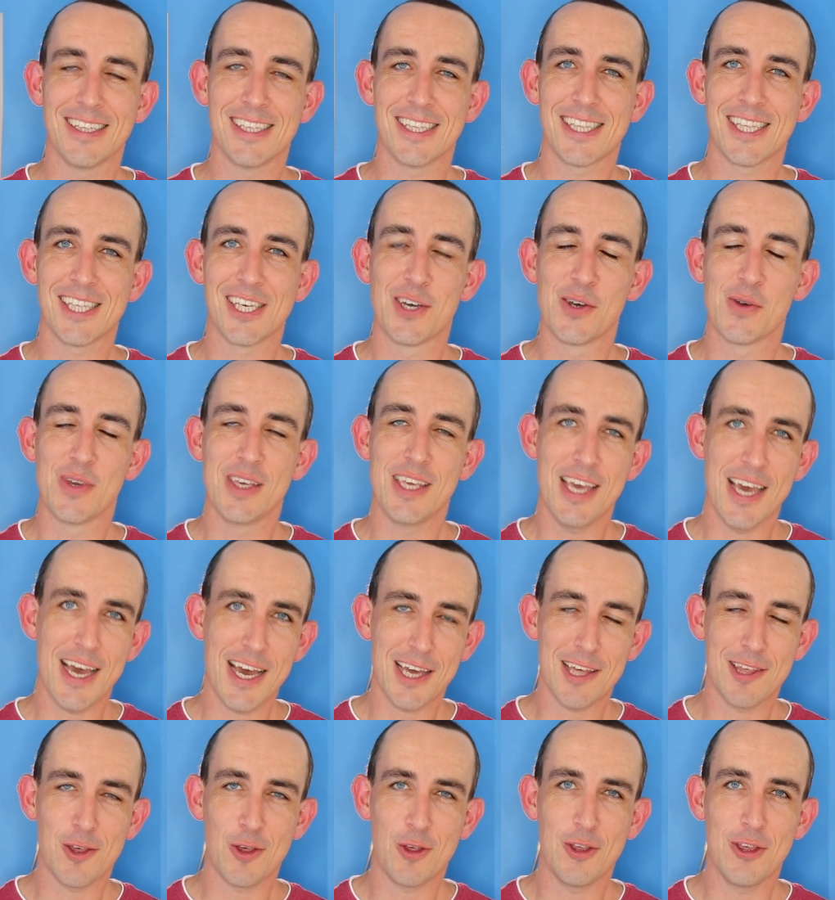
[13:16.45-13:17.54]
So
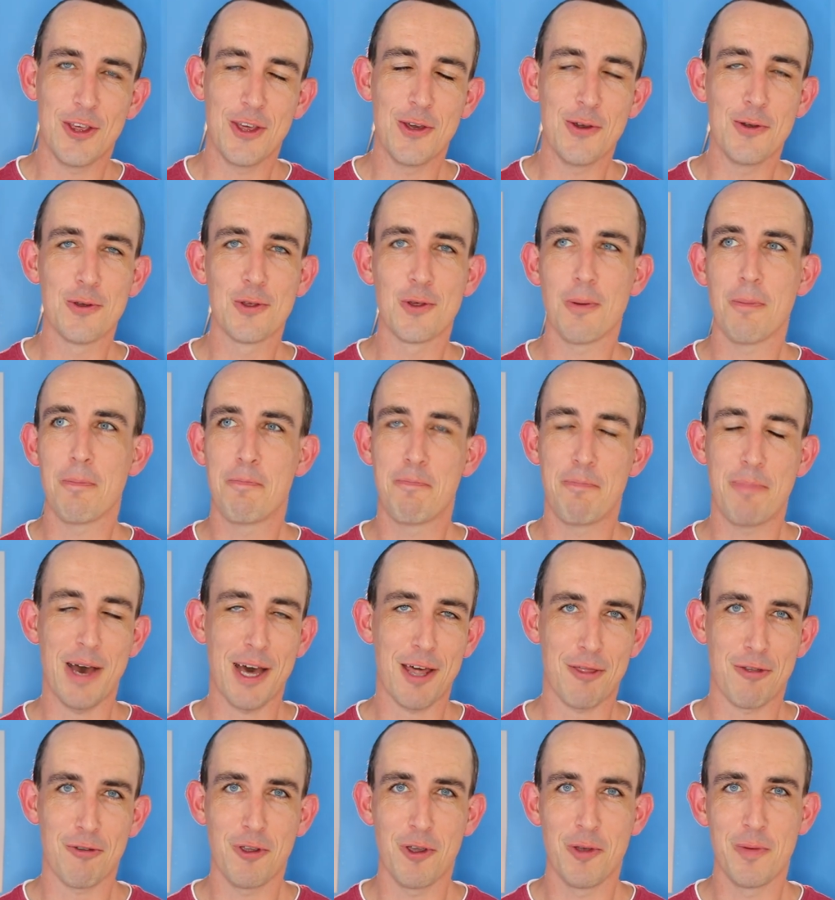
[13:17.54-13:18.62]
yes, use
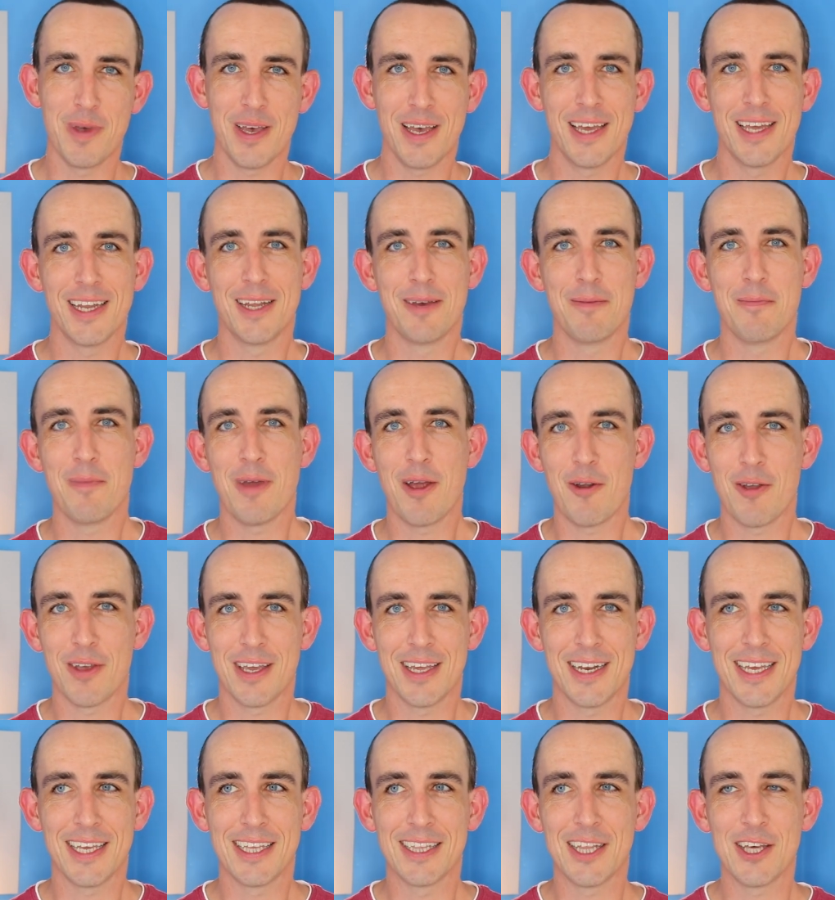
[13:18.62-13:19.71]
bathroom in
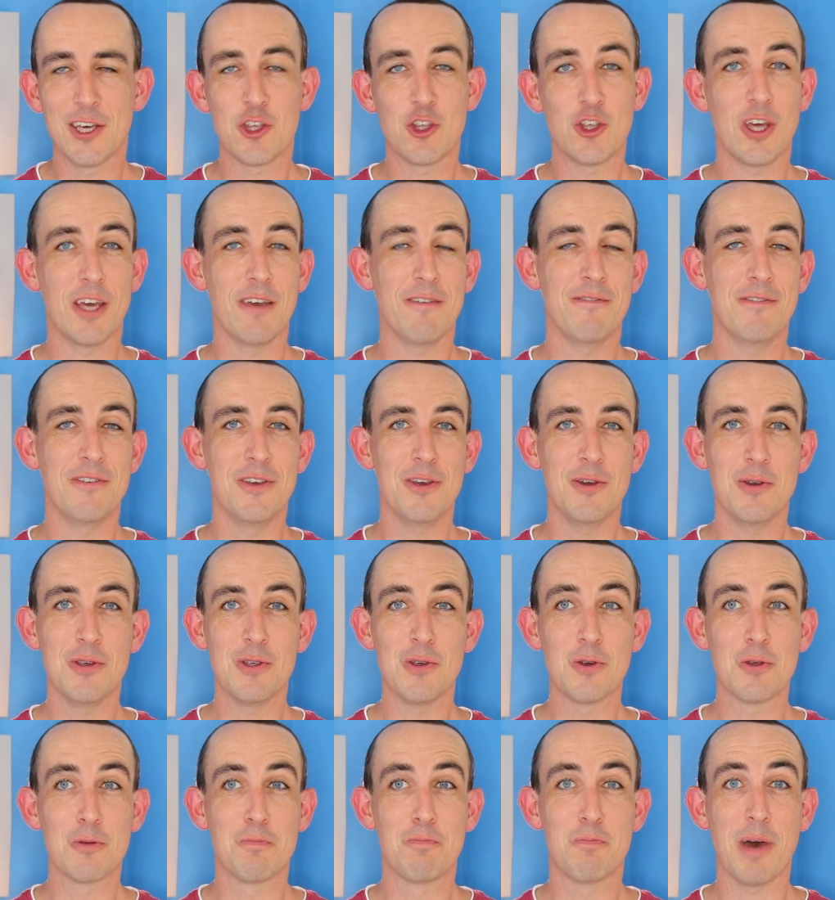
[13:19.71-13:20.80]
American English. If you
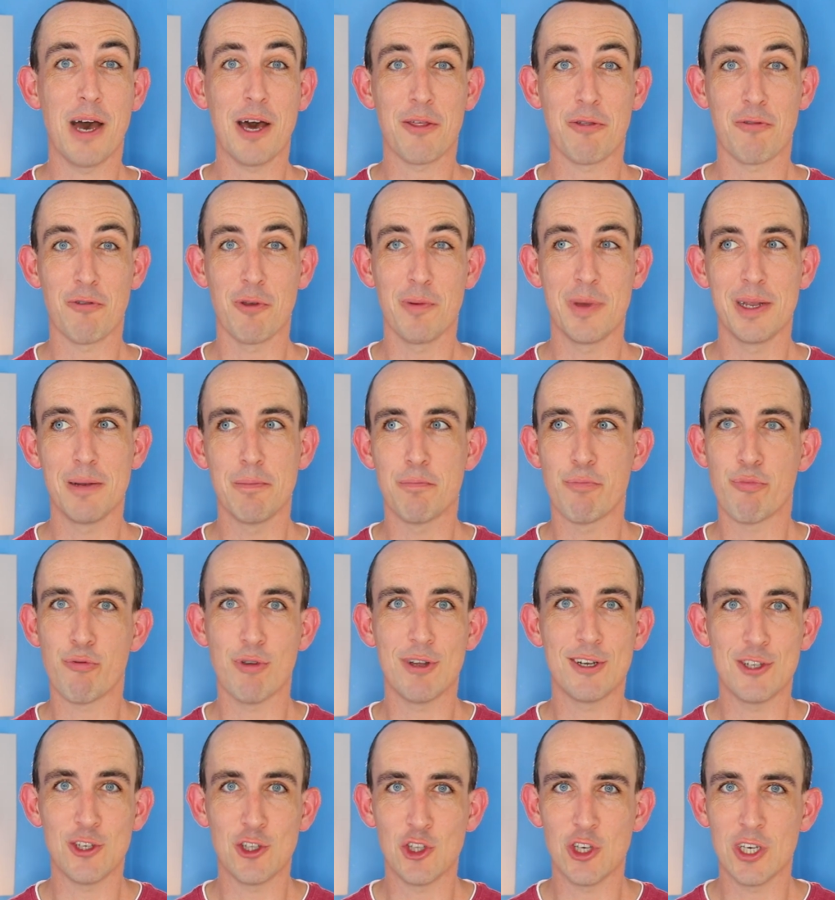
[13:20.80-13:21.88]
use bathroom in
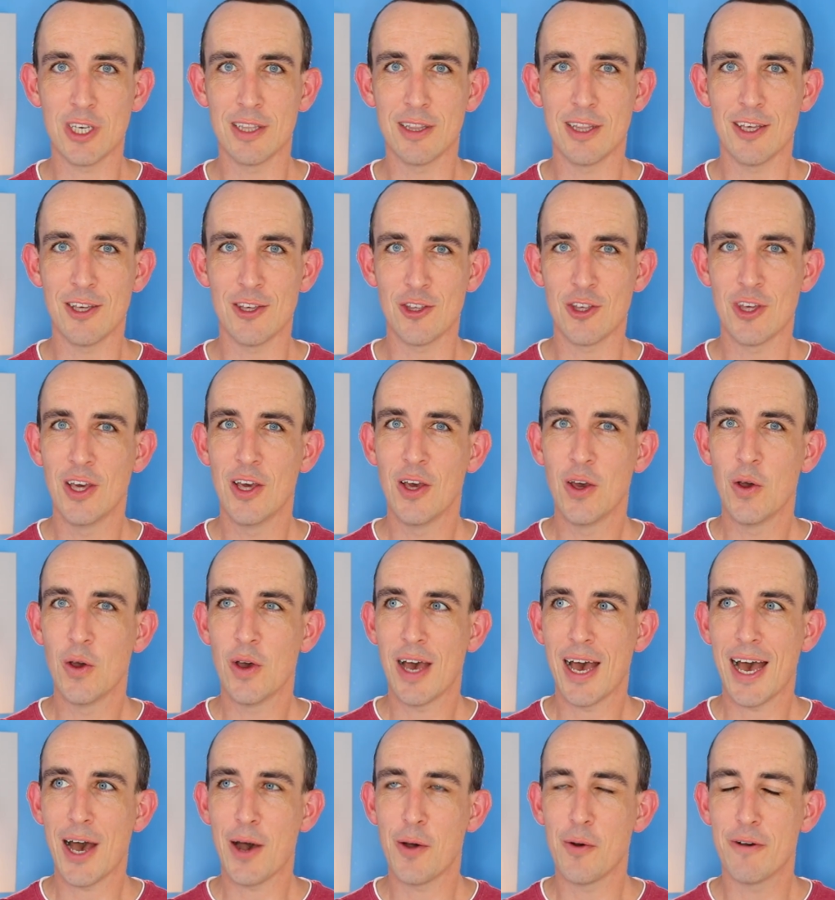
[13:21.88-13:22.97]
British English,
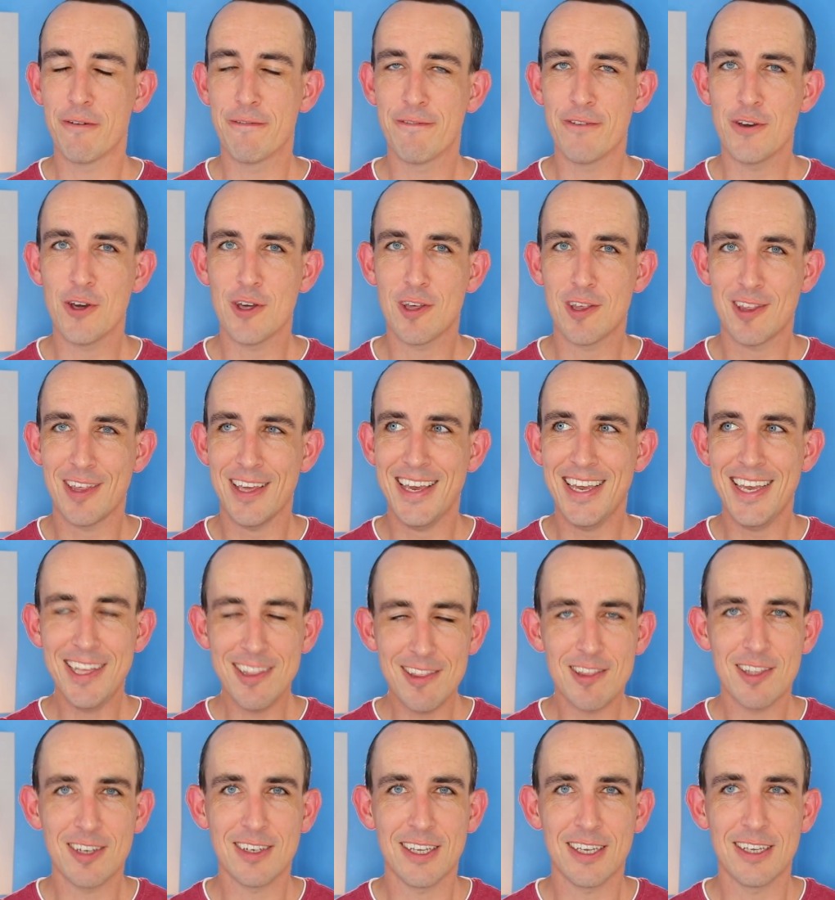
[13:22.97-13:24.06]
our first
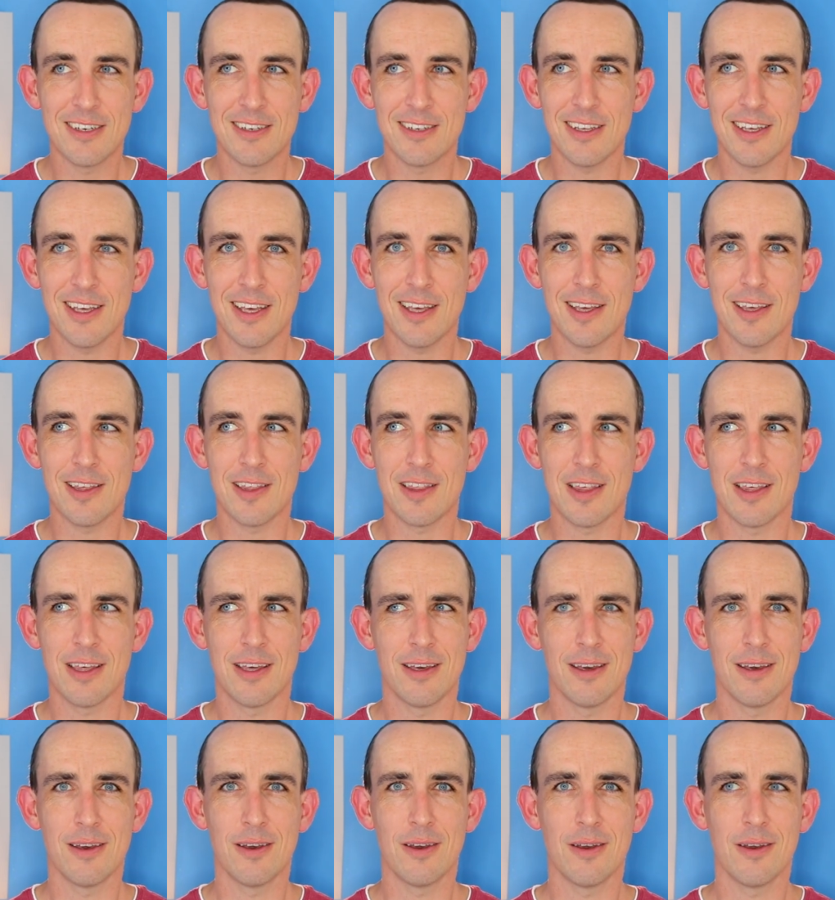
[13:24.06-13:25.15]
instinct is,
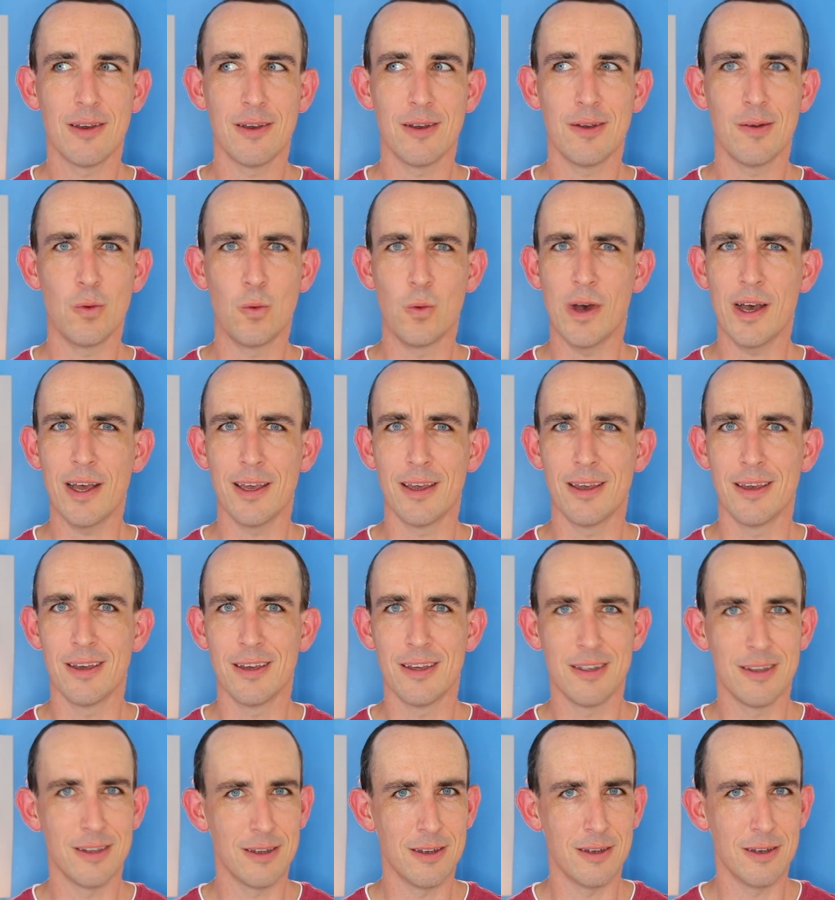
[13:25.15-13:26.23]
why?
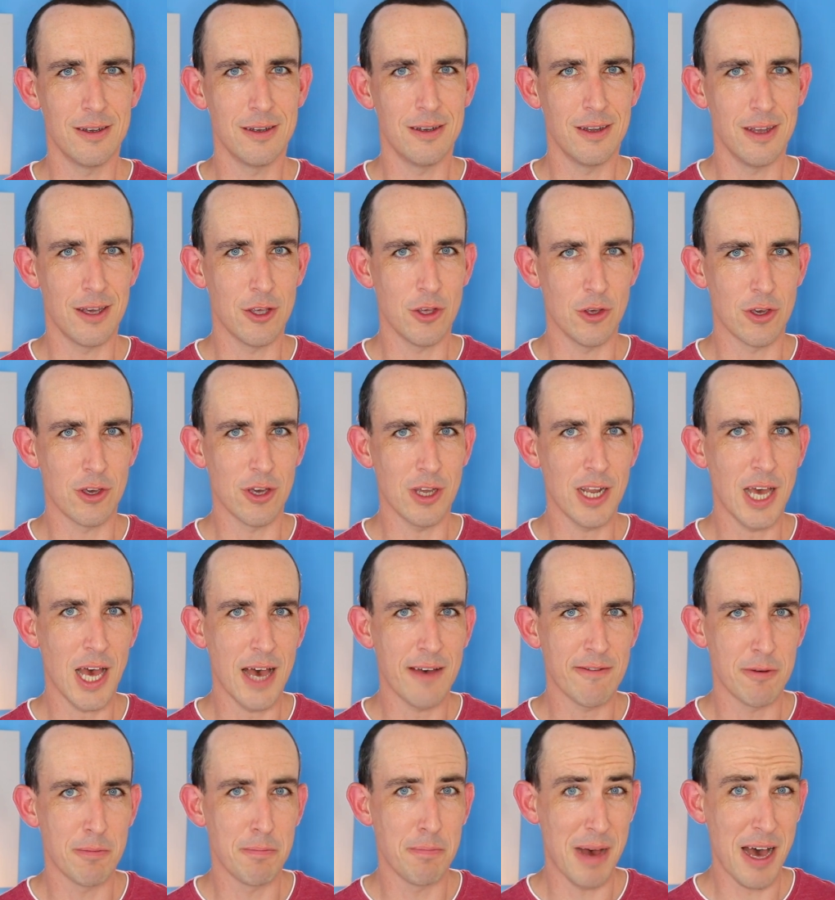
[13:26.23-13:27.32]
Are you gonna
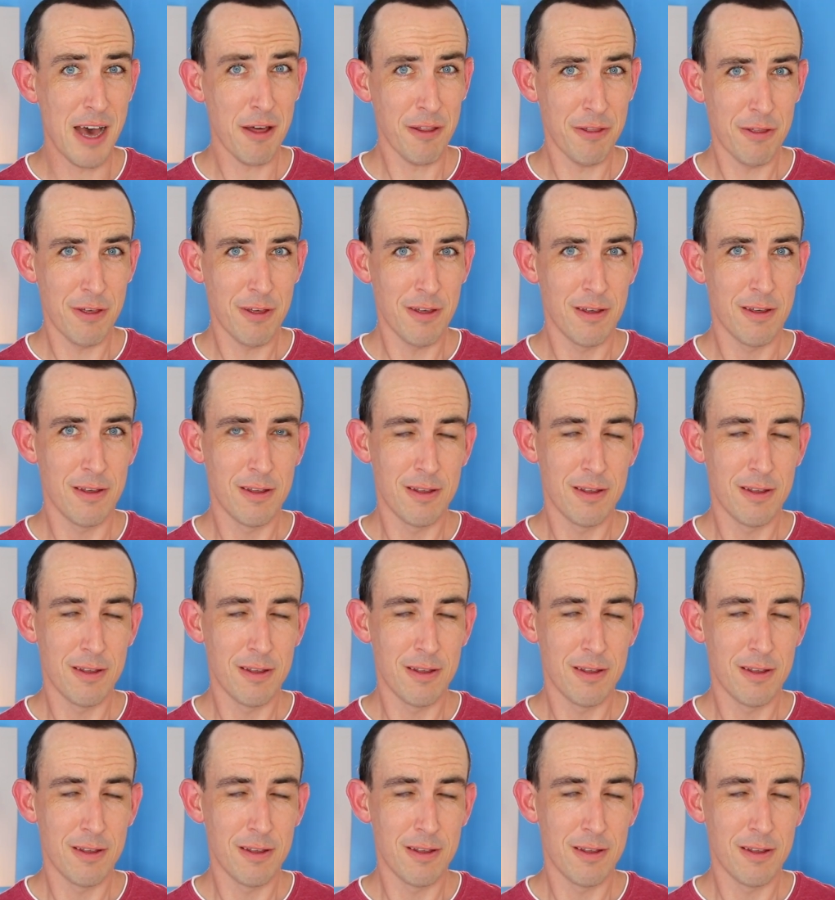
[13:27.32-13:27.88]
have a bath?